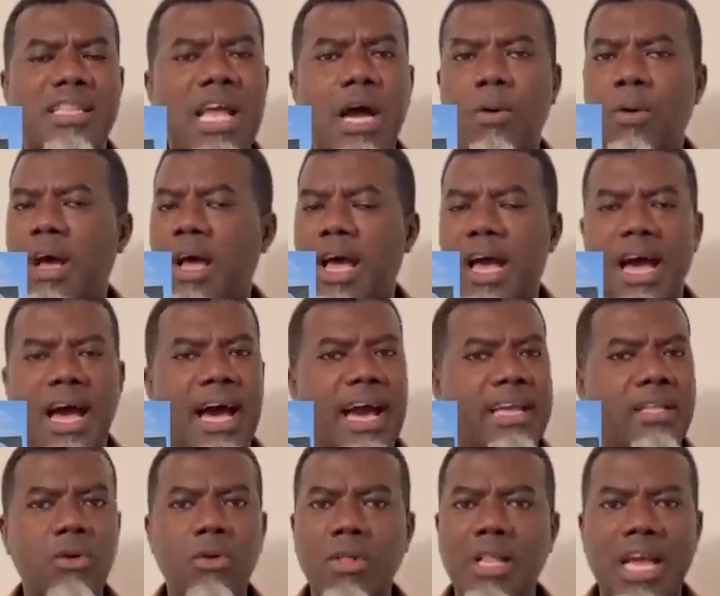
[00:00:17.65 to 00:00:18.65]
Now,
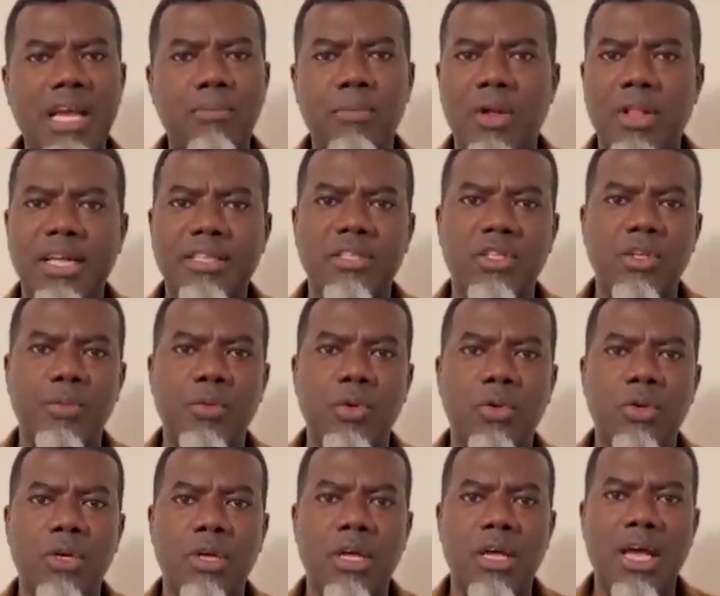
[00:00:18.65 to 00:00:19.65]
I don't like Bola Tinubu.
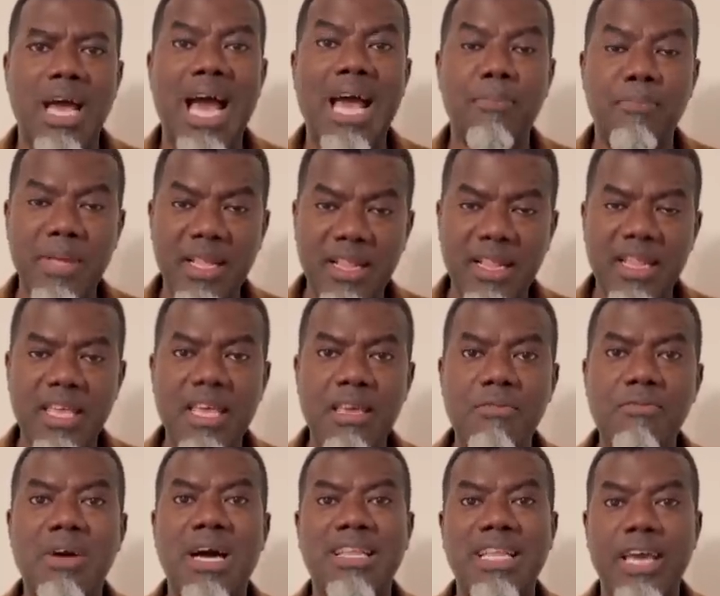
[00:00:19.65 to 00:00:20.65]
I
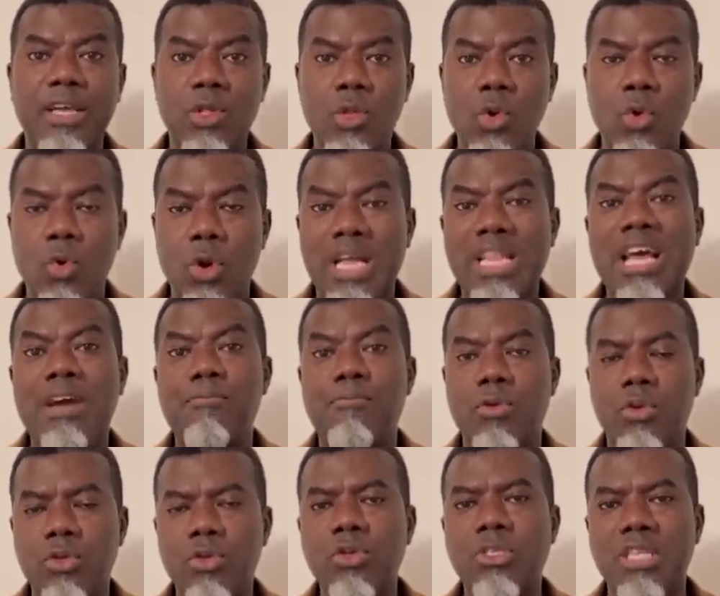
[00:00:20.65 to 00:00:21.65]
believe and I know, and I've
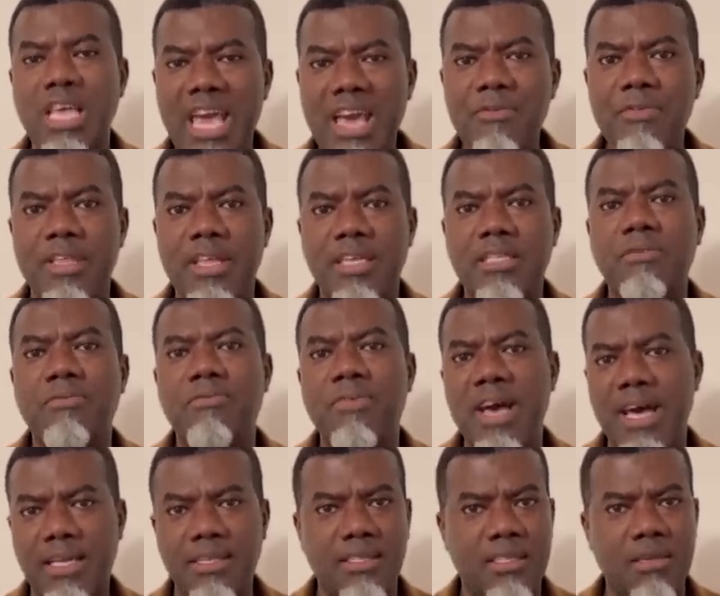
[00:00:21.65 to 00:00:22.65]
produced evidence,
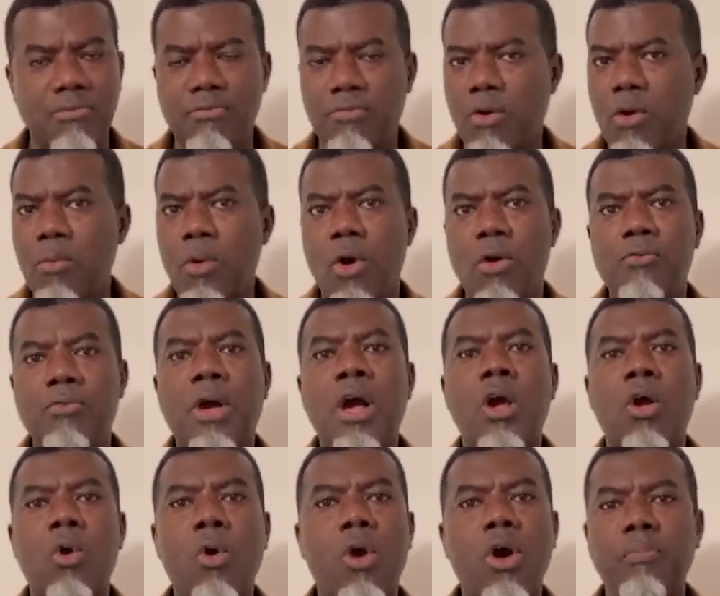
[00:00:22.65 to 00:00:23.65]
facts, in form of
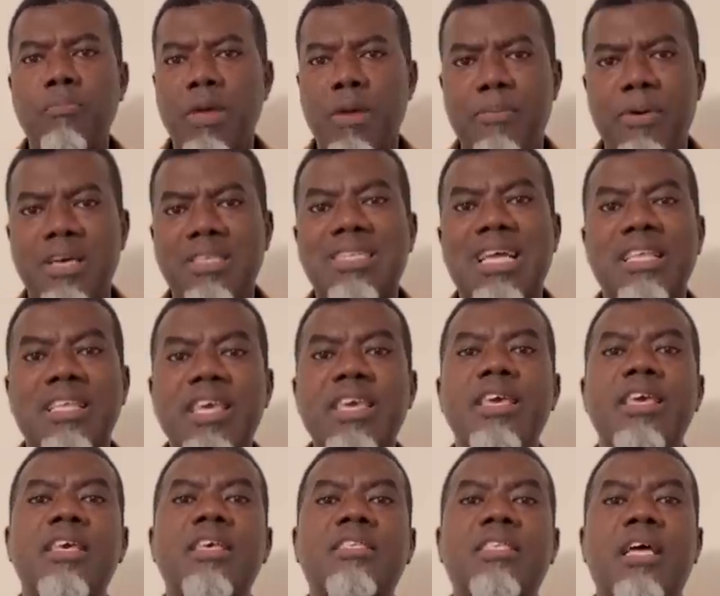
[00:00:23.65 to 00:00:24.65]
court papers that
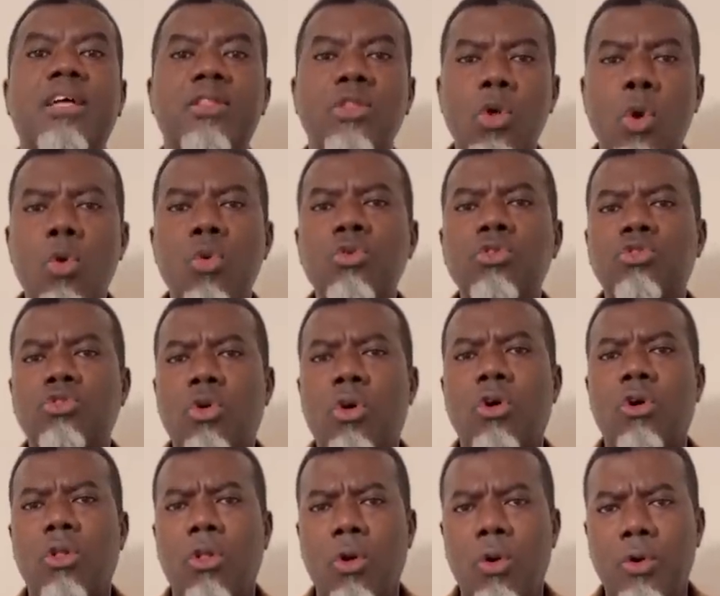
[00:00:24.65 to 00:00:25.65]
he is a known
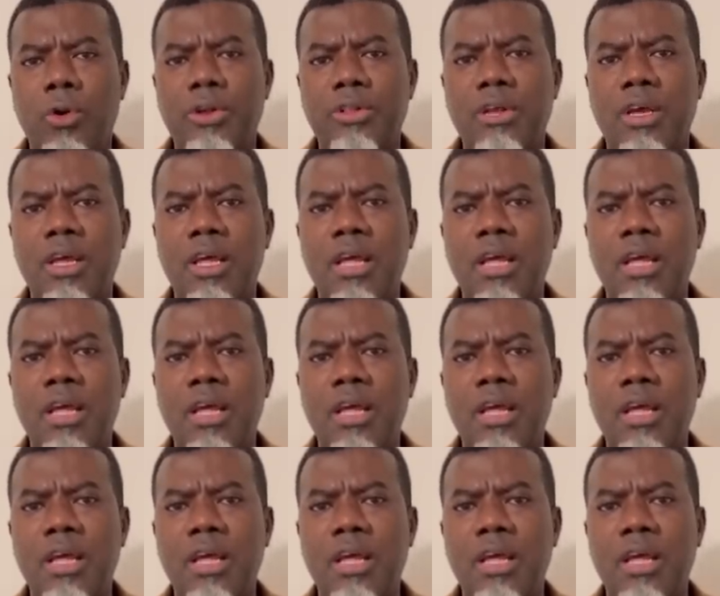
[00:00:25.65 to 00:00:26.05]
drug lord.